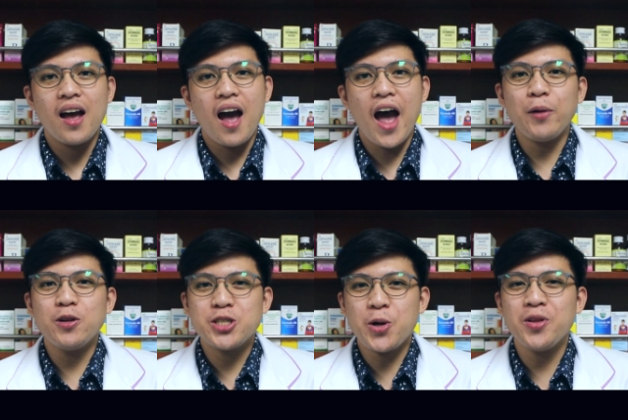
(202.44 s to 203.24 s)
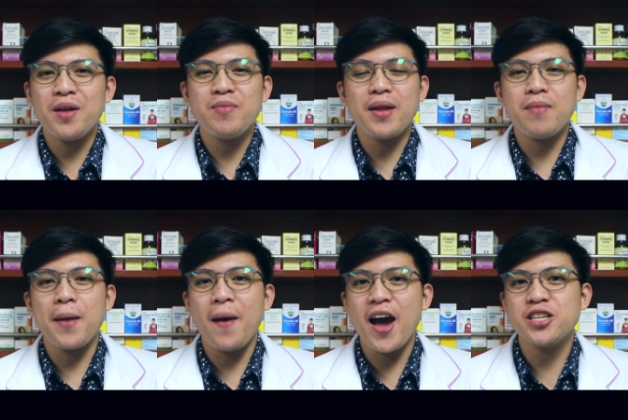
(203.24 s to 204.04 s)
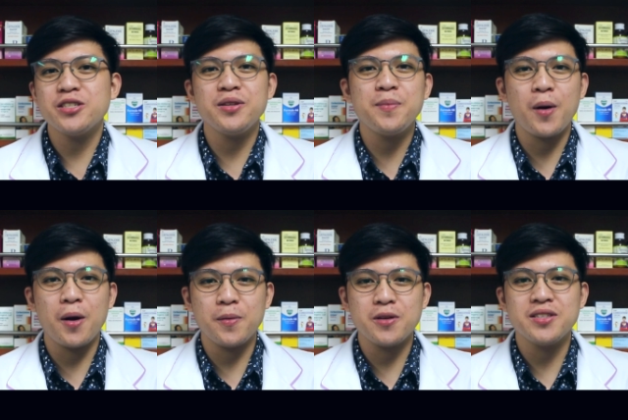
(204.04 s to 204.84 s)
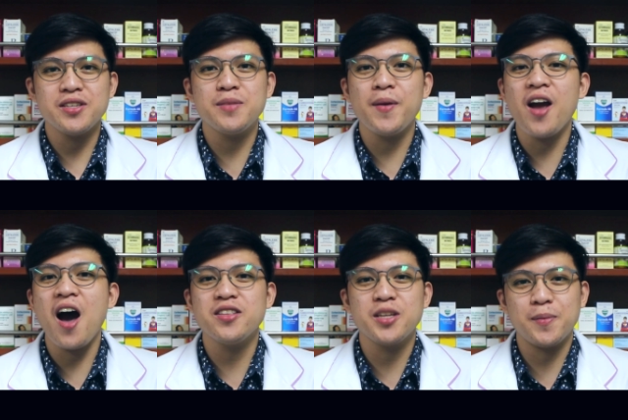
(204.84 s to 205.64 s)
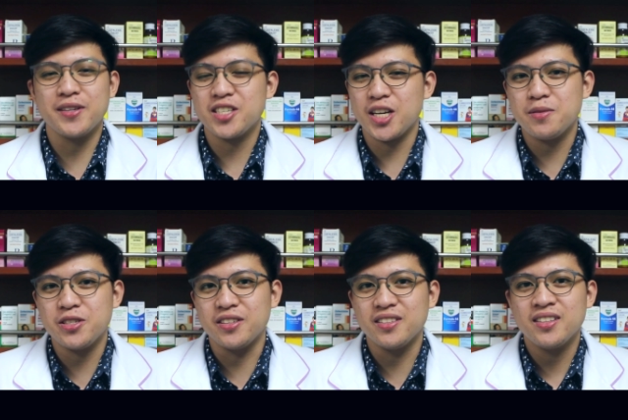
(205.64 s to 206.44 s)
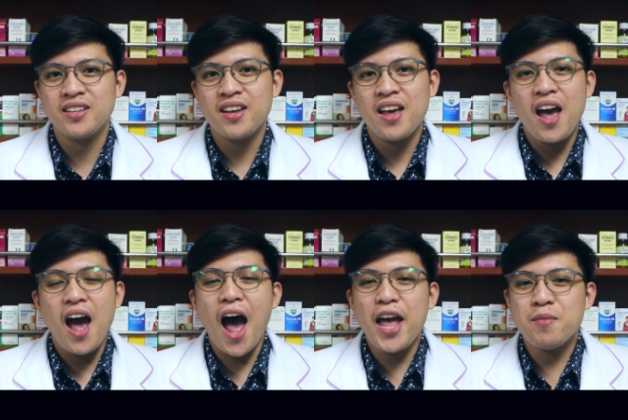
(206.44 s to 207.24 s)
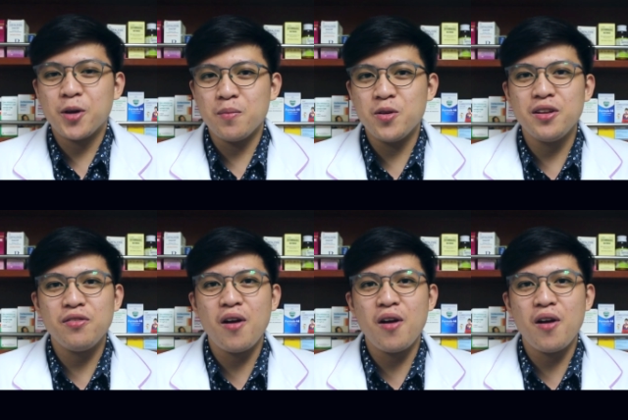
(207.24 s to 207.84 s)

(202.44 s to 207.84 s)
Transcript: provider. I will show them that my passion and purpose is beyond the prescription. I am a community